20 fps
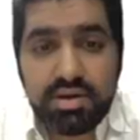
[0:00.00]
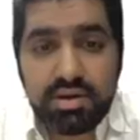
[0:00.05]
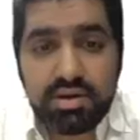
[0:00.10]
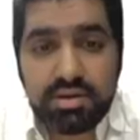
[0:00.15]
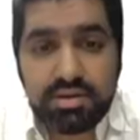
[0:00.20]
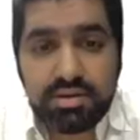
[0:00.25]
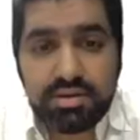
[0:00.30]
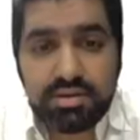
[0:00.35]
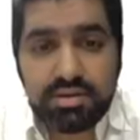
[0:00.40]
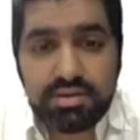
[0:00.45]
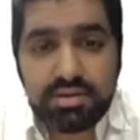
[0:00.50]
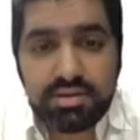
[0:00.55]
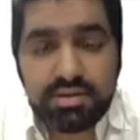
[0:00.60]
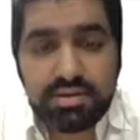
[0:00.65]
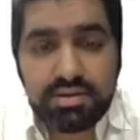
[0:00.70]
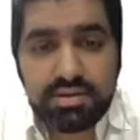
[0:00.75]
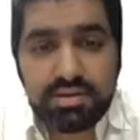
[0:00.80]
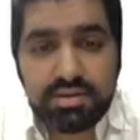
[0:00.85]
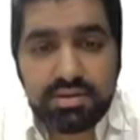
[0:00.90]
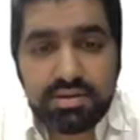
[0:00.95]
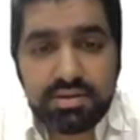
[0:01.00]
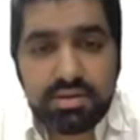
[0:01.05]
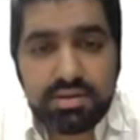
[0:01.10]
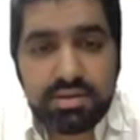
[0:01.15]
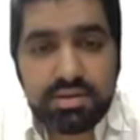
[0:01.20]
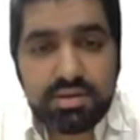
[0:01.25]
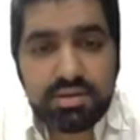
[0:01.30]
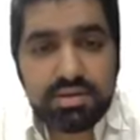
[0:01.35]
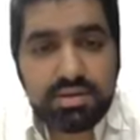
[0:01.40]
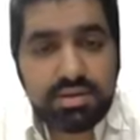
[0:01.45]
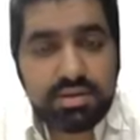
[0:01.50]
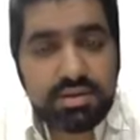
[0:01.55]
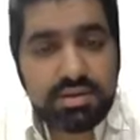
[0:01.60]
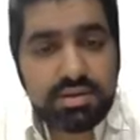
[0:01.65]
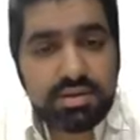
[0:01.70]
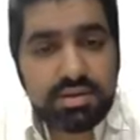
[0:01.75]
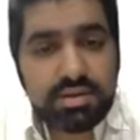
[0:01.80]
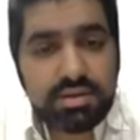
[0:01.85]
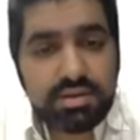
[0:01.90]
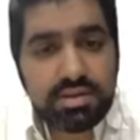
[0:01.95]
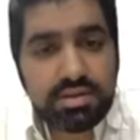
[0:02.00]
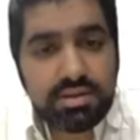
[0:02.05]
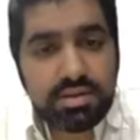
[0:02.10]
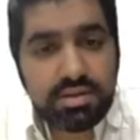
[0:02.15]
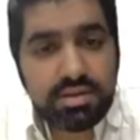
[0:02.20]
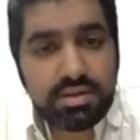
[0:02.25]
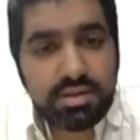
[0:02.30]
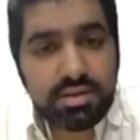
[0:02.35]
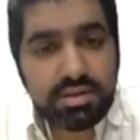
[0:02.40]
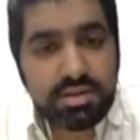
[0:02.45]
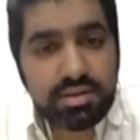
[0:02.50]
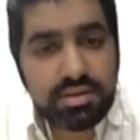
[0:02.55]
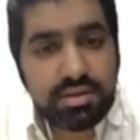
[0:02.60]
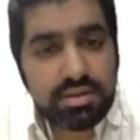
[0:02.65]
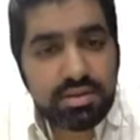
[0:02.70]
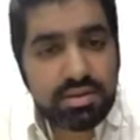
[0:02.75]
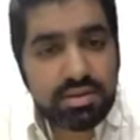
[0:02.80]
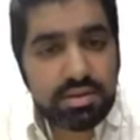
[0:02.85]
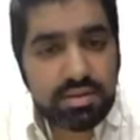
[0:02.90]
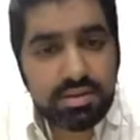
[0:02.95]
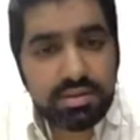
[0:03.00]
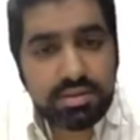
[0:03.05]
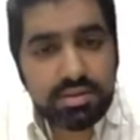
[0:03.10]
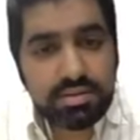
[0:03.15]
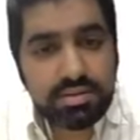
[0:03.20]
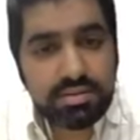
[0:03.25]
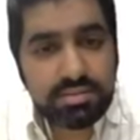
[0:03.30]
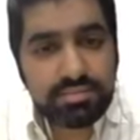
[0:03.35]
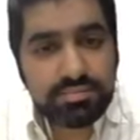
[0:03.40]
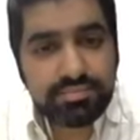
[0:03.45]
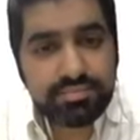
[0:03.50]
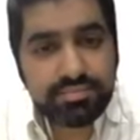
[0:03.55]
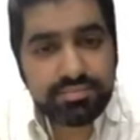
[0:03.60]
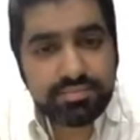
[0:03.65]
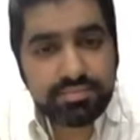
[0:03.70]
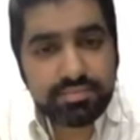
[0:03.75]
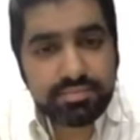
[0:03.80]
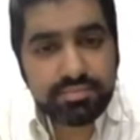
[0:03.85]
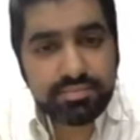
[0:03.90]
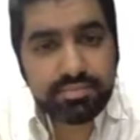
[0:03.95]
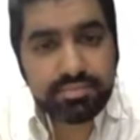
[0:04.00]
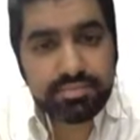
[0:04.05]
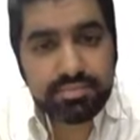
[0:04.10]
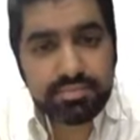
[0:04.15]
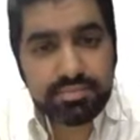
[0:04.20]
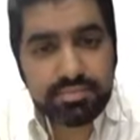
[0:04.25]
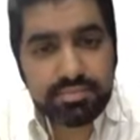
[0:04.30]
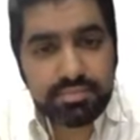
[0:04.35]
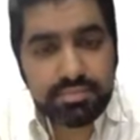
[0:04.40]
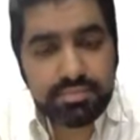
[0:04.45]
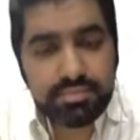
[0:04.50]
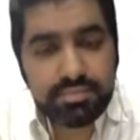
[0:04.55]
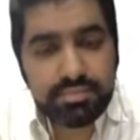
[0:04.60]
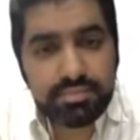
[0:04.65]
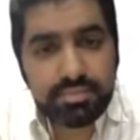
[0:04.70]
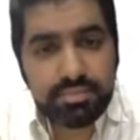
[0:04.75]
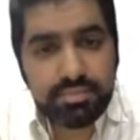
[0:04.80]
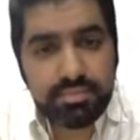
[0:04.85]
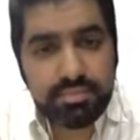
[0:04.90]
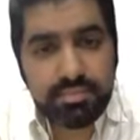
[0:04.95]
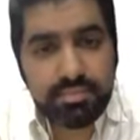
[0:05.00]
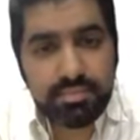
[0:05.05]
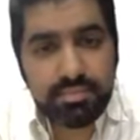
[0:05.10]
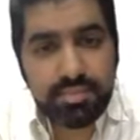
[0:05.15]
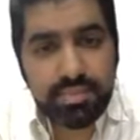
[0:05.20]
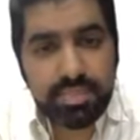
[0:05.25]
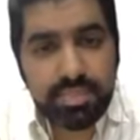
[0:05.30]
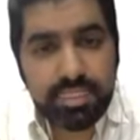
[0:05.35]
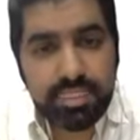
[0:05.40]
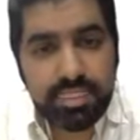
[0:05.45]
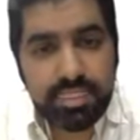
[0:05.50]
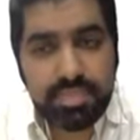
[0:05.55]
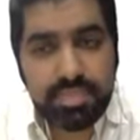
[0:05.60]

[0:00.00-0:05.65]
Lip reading: The person shown says nothing.